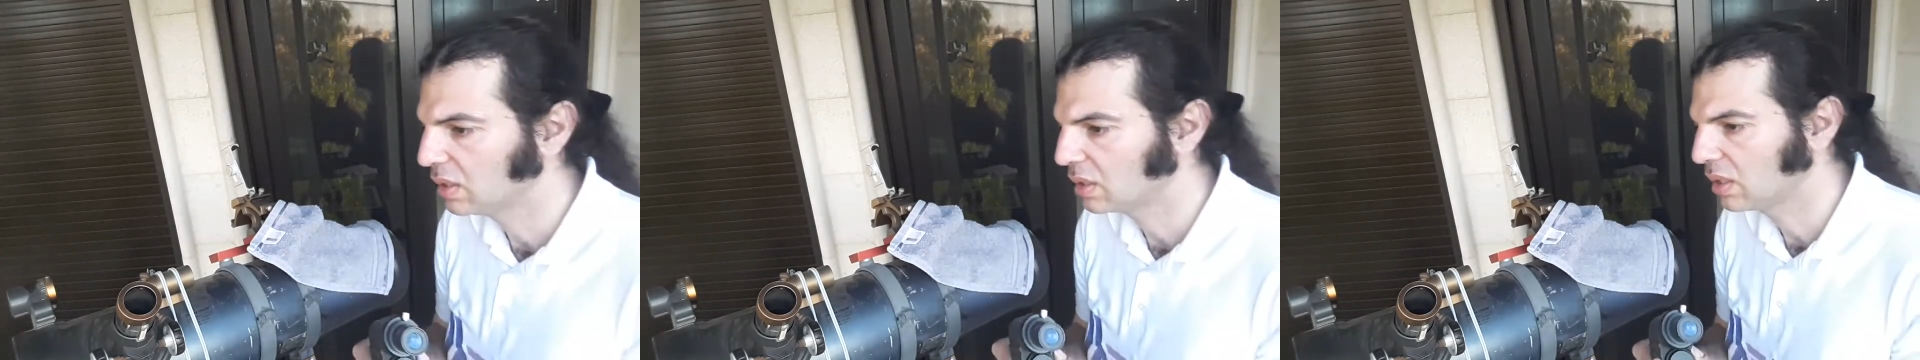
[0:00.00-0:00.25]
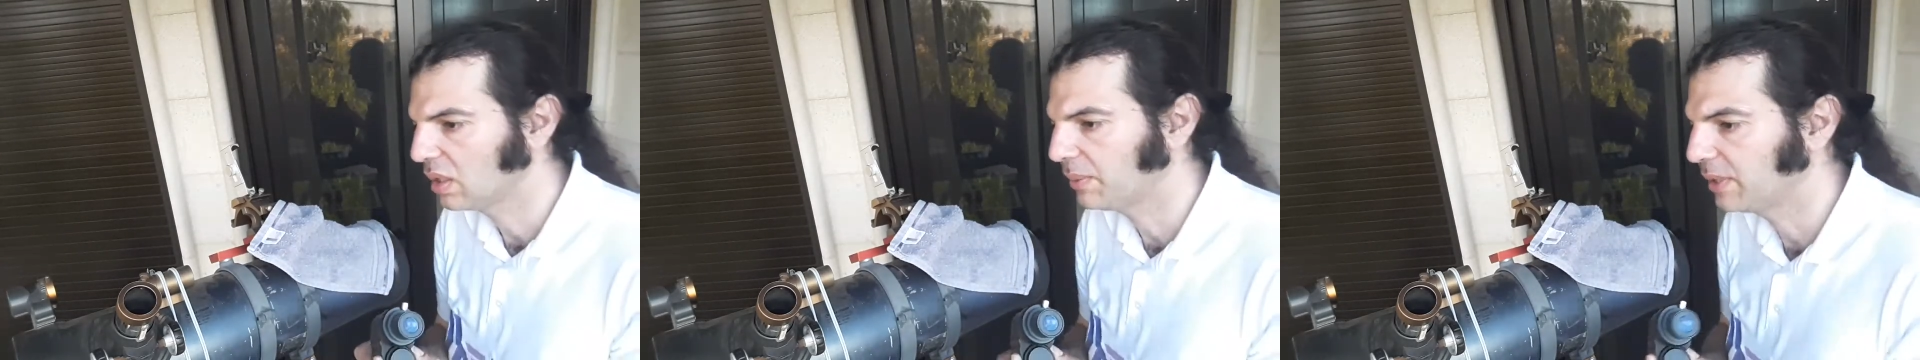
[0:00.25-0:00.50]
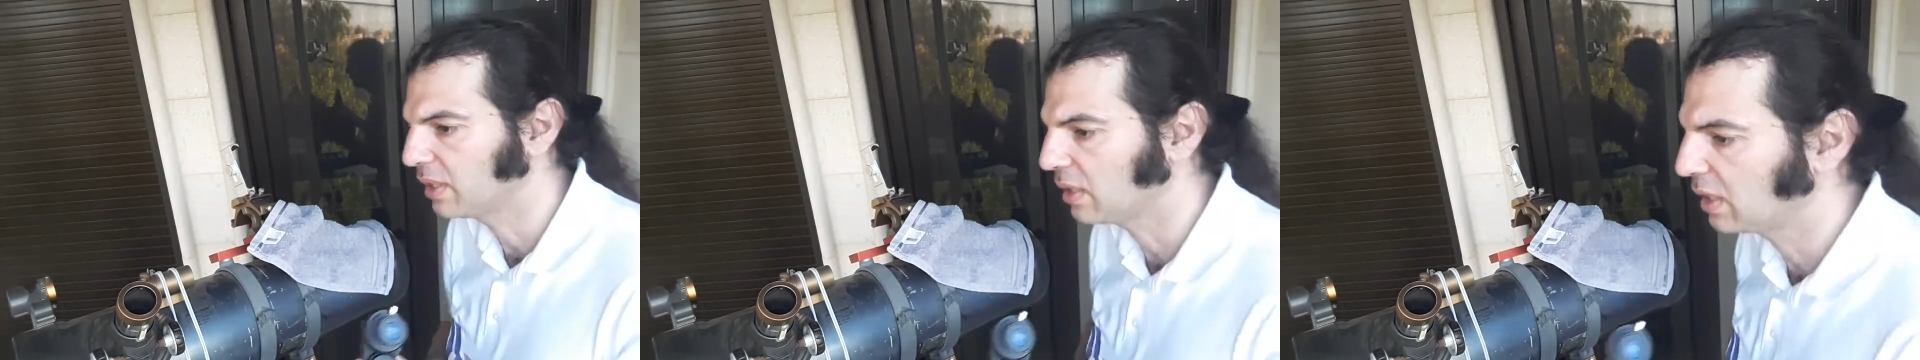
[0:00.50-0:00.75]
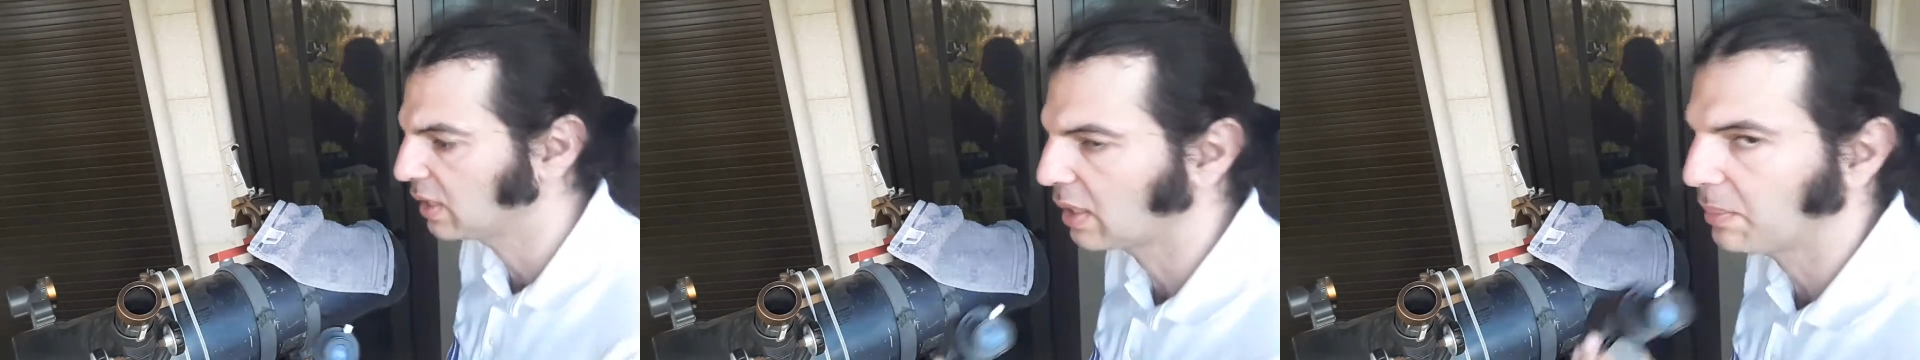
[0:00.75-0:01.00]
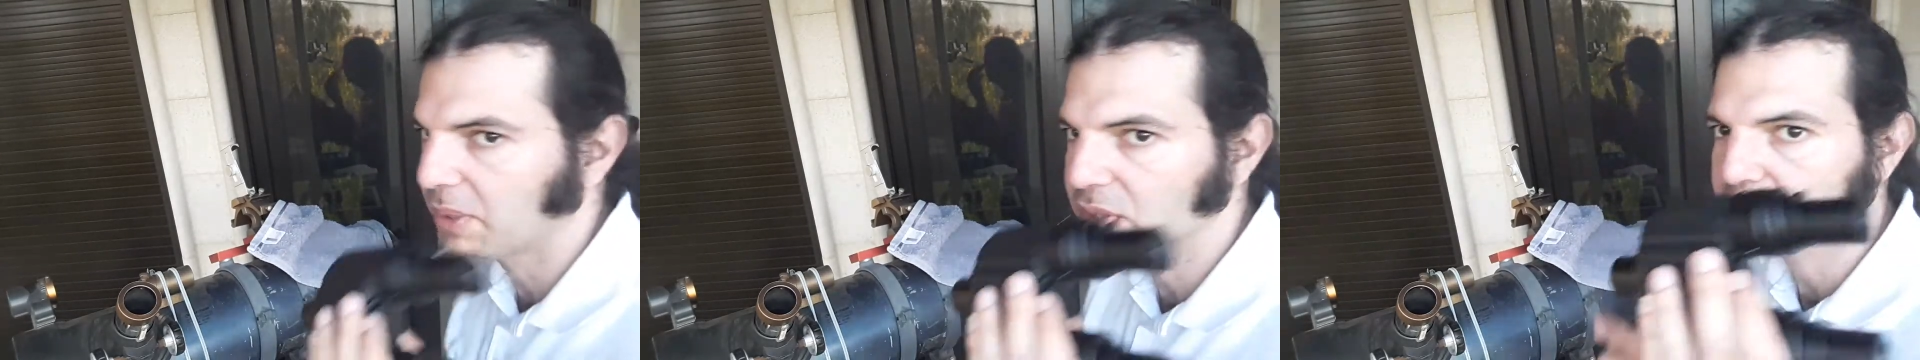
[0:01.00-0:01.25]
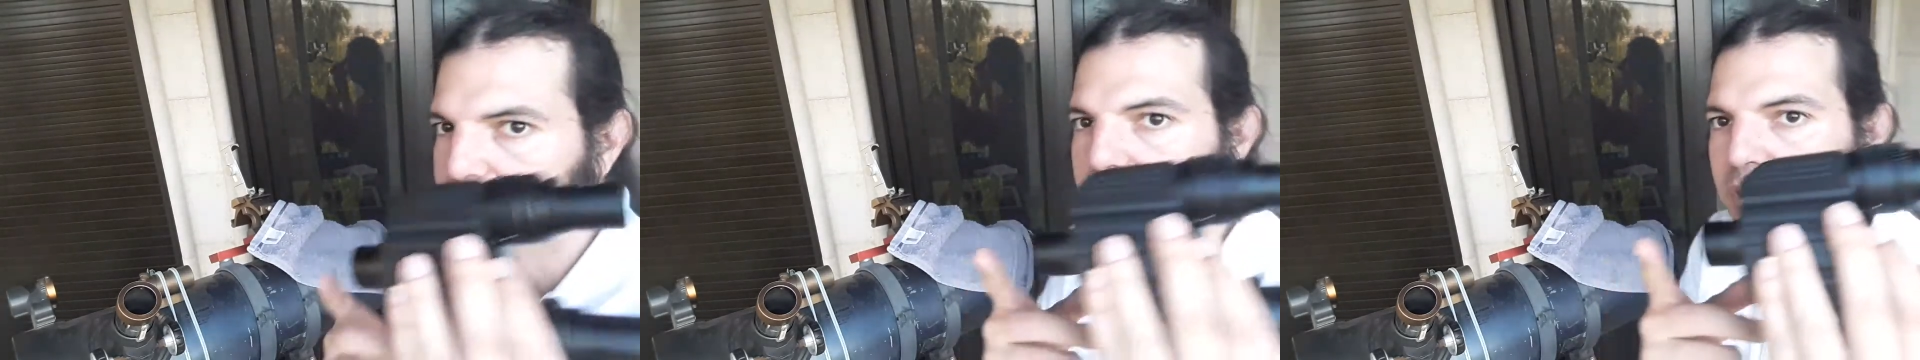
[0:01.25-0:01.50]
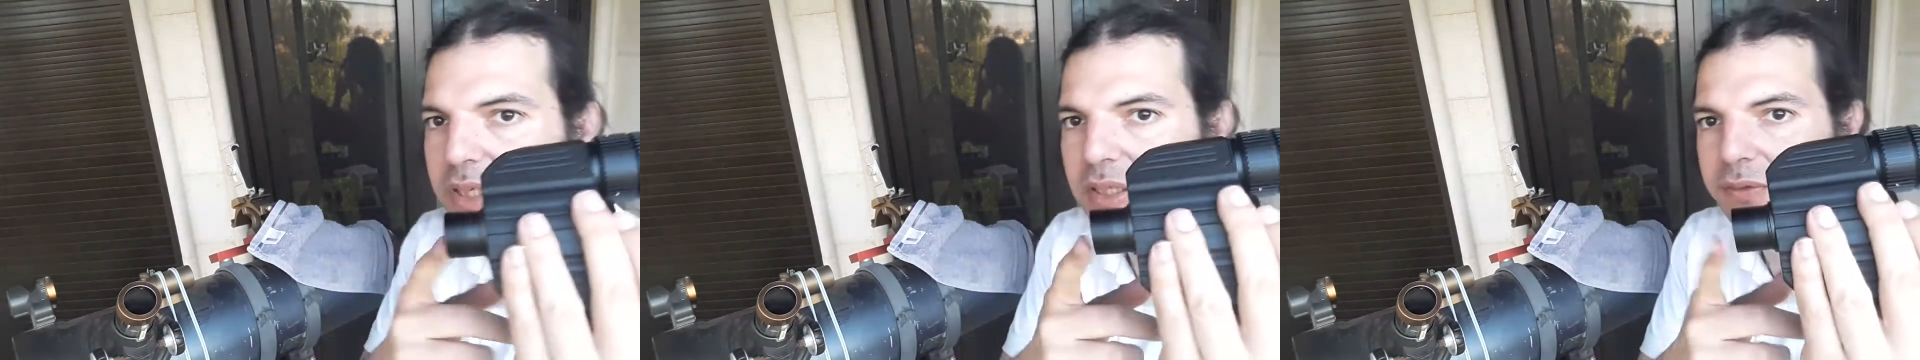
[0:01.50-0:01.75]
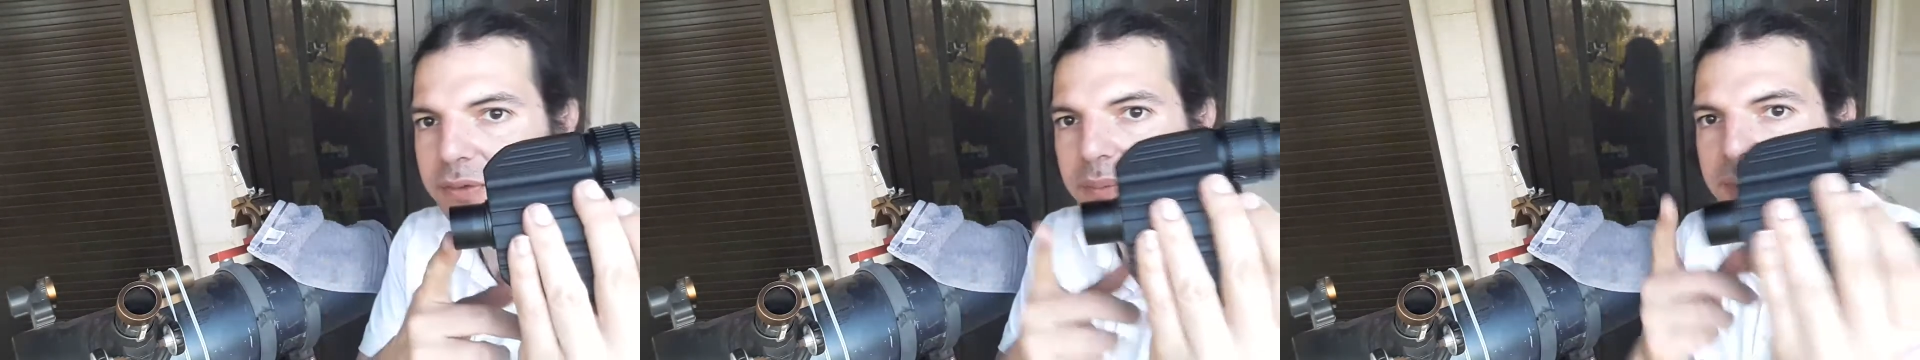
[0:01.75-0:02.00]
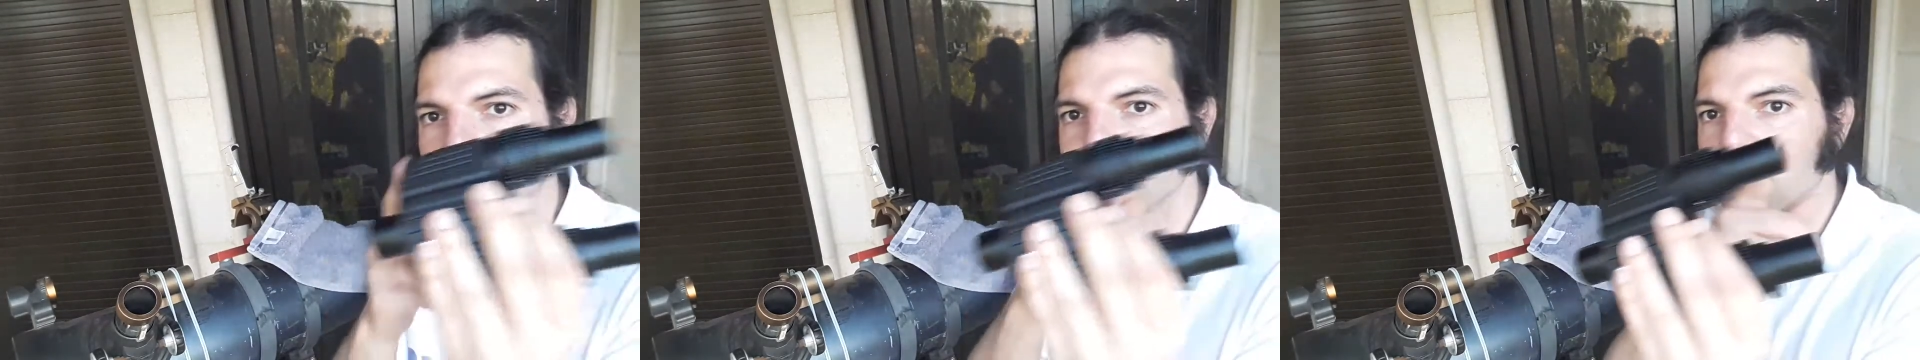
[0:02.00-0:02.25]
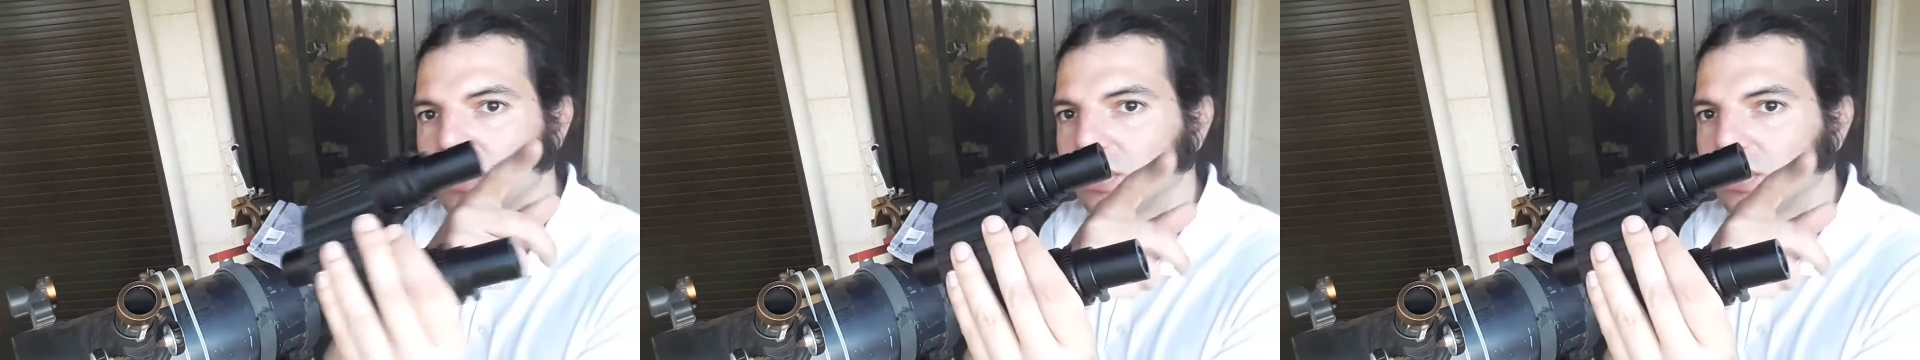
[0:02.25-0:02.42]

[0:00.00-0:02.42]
Okay, I mean the light can pass through directly from this